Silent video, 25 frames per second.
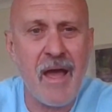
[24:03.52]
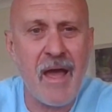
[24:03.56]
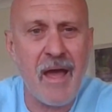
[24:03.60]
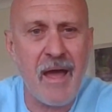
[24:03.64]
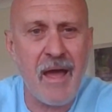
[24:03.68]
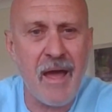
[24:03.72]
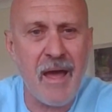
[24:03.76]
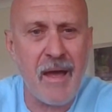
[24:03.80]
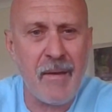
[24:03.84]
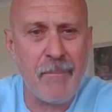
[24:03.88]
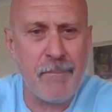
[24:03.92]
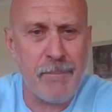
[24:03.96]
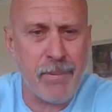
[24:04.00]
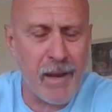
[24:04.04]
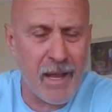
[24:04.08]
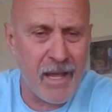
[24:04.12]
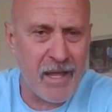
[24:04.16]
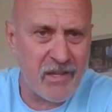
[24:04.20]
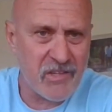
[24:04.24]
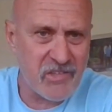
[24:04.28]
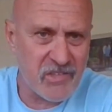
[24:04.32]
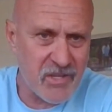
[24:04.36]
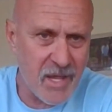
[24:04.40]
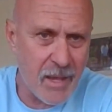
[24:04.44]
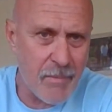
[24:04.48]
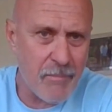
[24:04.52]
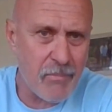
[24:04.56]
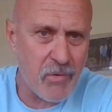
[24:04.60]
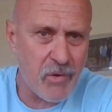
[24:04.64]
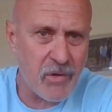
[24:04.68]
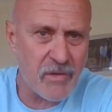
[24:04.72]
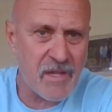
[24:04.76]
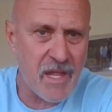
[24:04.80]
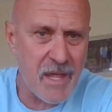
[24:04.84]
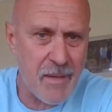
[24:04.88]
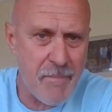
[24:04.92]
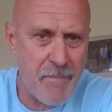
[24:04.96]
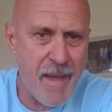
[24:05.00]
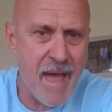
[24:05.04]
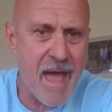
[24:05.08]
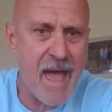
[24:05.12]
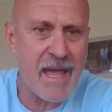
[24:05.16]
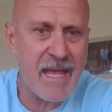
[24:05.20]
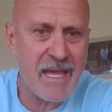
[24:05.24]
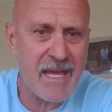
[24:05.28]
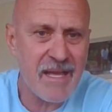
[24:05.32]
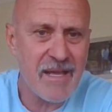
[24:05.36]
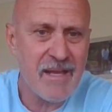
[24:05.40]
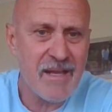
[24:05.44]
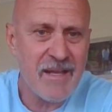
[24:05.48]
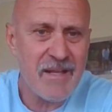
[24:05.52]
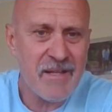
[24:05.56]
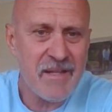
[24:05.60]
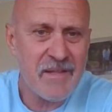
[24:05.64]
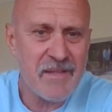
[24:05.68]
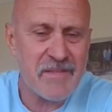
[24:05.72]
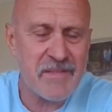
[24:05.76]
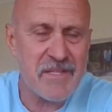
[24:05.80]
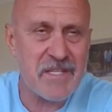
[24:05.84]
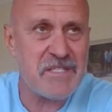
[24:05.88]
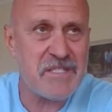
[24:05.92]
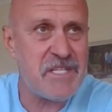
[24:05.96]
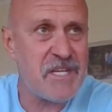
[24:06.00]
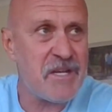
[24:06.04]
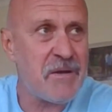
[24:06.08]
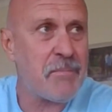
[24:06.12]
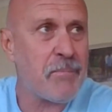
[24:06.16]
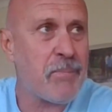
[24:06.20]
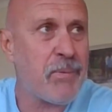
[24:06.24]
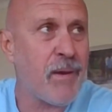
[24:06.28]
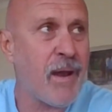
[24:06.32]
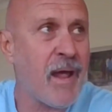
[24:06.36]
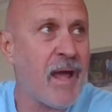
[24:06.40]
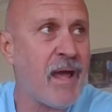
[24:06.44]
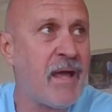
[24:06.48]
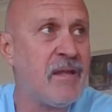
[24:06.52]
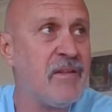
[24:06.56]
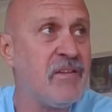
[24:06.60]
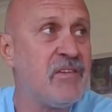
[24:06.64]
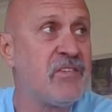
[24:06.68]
a player's number on their back that didn't play?